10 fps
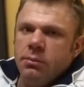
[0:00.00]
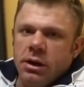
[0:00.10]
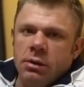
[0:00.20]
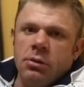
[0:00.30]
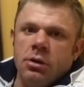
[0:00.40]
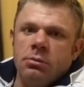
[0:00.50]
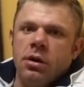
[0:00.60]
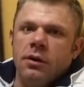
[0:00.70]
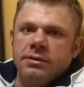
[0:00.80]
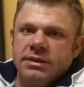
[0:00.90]

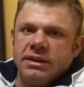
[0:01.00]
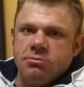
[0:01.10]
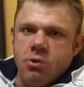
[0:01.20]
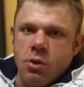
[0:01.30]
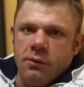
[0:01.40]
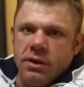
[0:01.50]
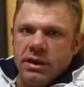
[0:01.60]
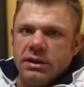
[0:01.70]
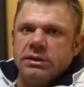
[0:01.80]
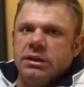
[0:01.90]
minimum of 6 more of
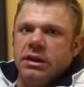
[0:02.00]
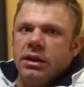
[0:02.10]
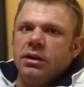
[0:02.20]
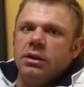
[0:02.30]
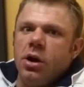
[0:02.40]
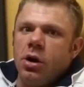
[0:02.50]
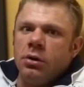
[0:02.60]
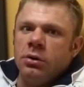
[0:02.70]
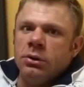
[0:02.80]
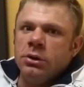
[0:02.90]
these leading into the
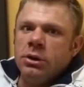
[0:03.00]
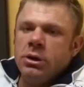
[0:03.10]
Arnold.